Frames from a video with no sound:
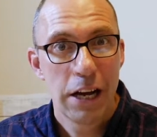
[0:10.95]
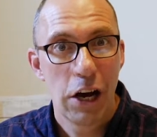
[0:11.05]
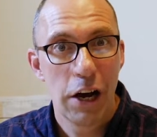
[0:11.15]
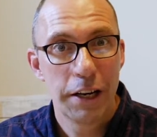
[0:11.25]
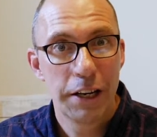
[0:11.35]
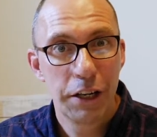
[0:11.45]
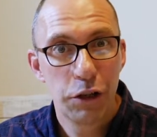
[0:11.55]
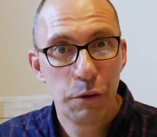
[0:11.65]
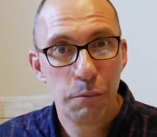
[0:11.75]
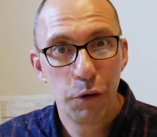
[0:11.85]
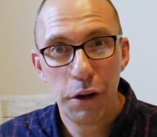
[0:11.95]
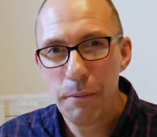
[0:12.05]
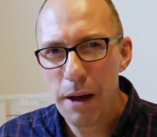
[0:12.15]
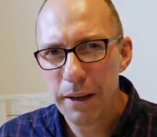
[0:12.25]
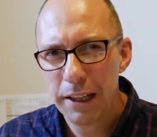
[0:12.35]
I need to put in
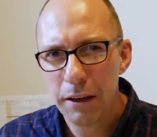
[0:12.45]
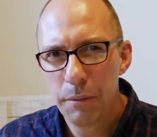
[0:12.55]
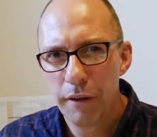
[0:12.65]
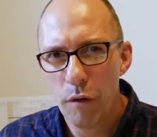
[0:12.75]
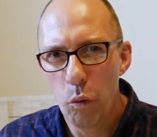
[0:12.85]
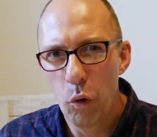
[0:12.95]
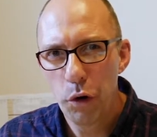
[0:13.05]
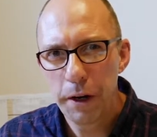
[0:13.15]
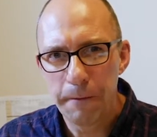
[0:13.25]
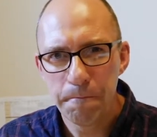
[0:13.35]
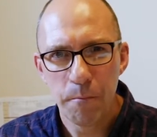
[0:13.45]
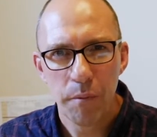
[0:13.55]
maybe a little bit of a warning.